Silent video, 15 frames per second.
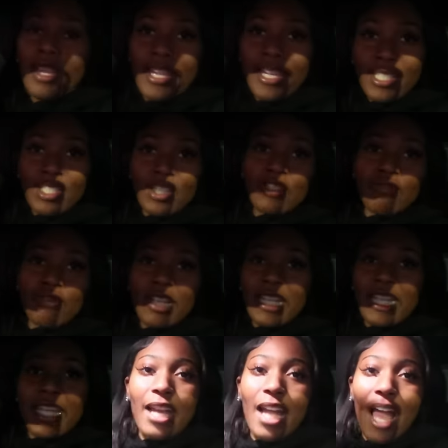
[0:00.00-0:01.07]
It's just
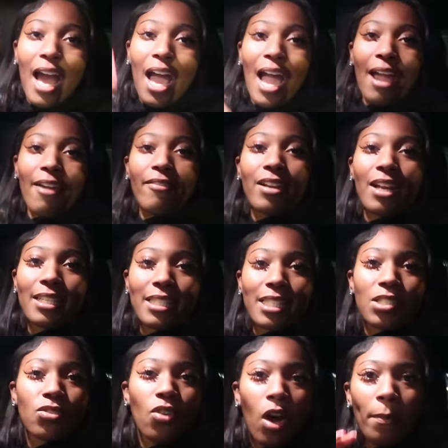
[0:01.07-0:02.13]
really, I realize
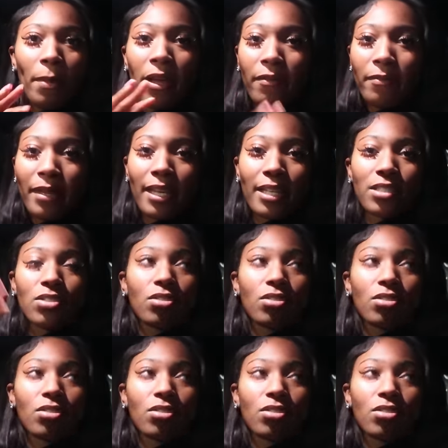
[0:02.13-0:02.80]
it's not a bit of me.